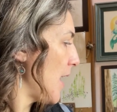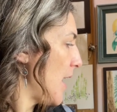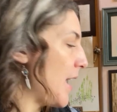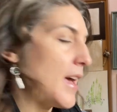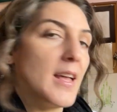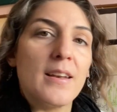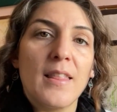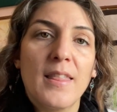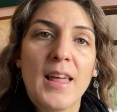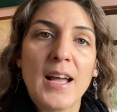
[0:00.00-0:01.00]
And
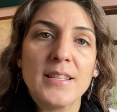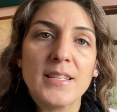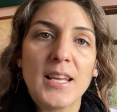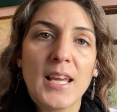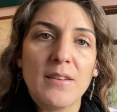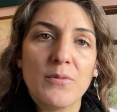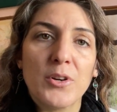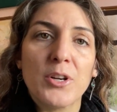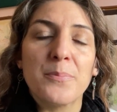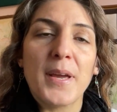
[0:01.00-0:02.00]
that's it for
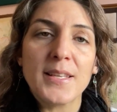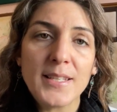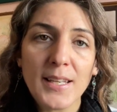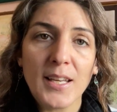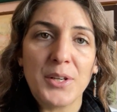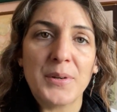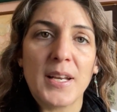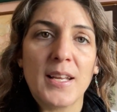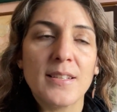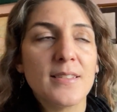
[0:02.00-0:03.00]
your basic
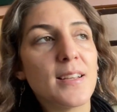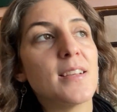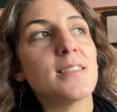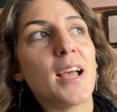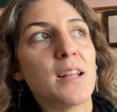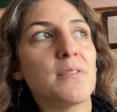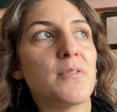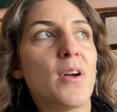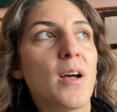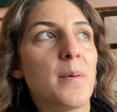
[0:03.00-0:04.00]
ingredients, aside
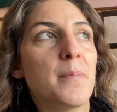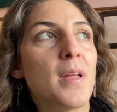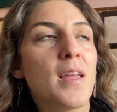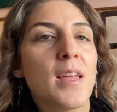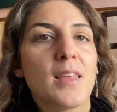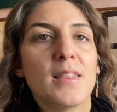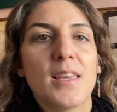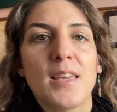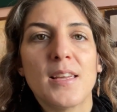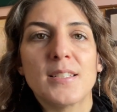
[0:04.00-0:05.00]
from
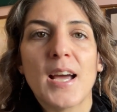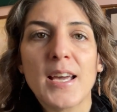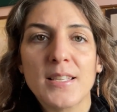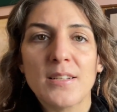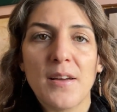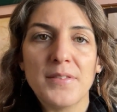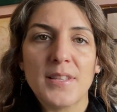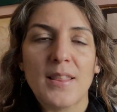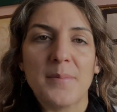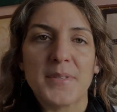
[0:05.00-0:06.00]
the dye stuffs
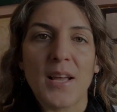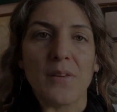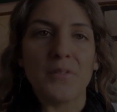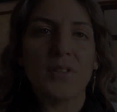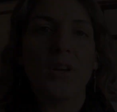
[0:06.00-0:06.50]
themselves.